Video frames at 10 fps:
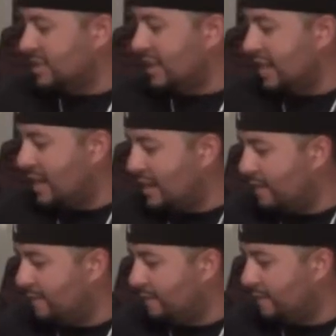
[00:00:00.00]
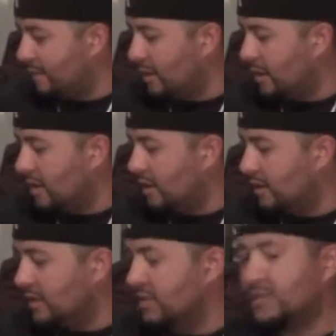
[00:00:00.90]
I have.
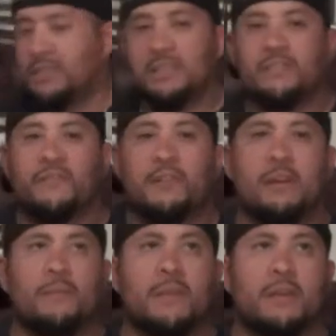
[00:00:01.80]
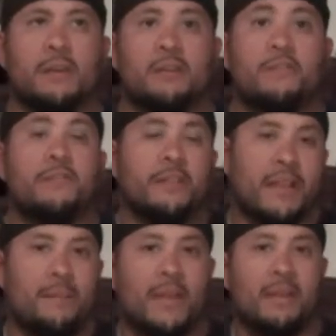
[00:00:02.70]
Is from a new friend
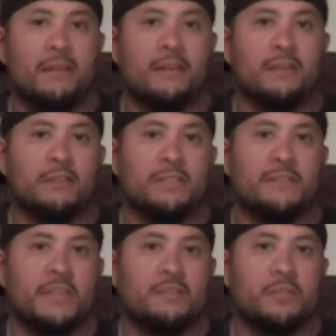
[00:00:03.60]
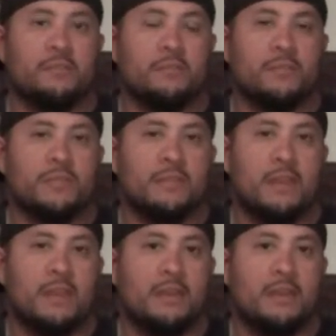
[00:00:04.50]
I met in those Facebook groups.